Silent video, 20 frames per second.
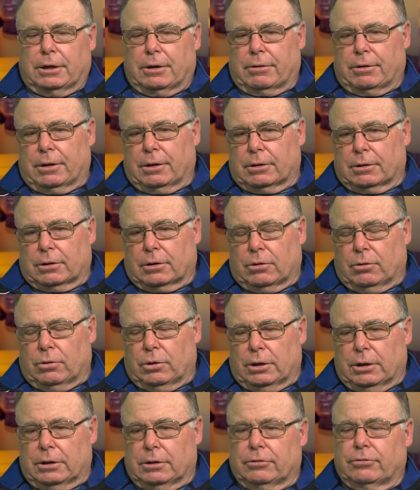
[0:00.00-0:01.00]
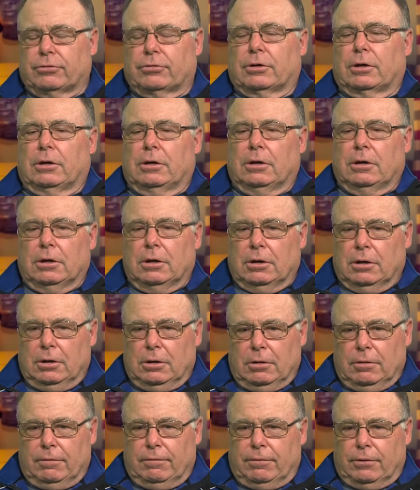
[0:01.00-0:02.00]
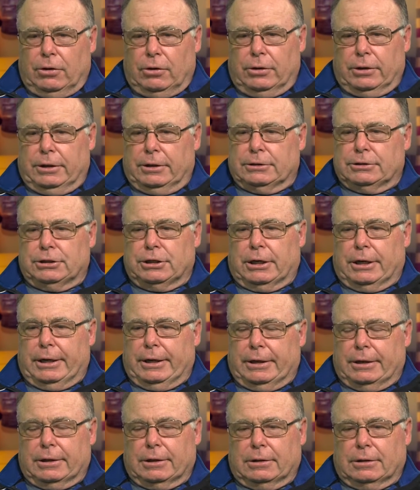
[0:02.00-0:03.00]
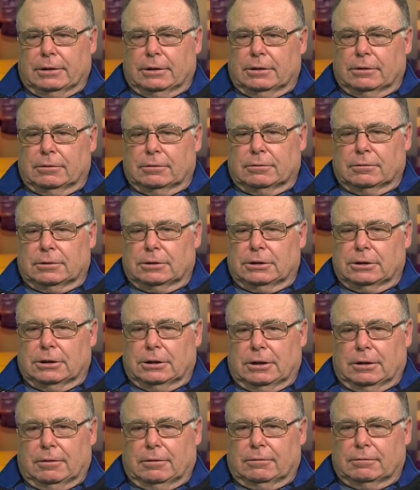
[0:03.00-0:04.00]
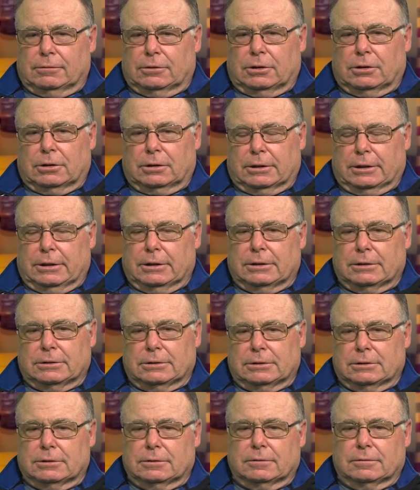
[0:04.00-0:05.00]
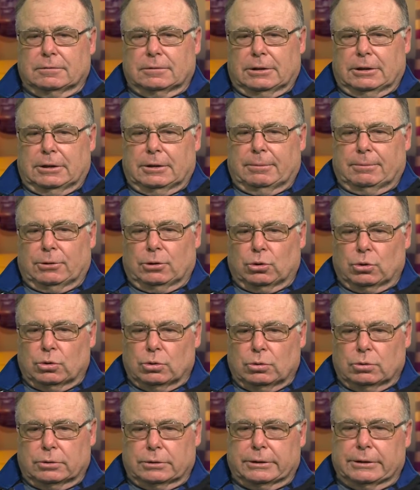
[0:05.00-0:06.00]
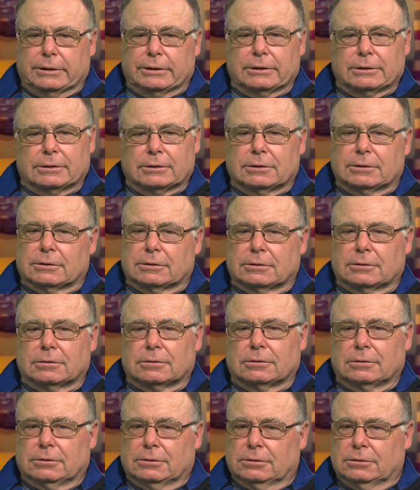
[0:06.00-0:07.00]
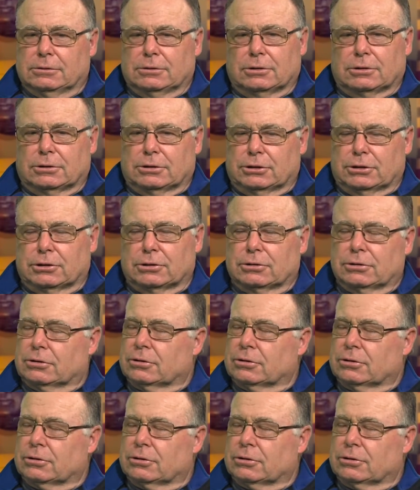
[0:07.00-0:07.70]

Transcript: area that go on this foliage hike, and then we'd have all kinds of apple kuchen and delicious